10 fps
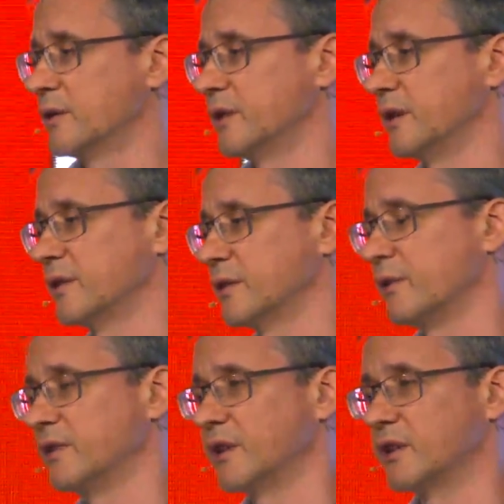SIX
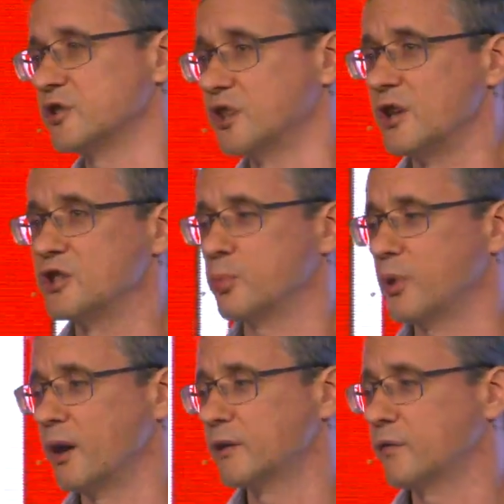Swiss Exchange
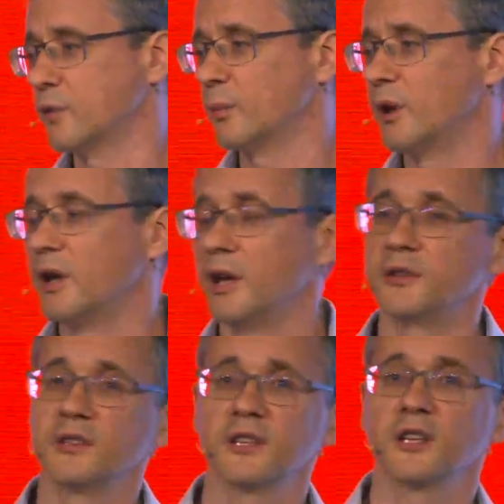platform.
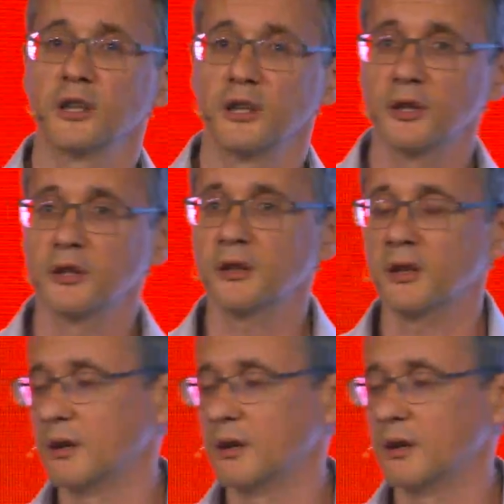It is a clearing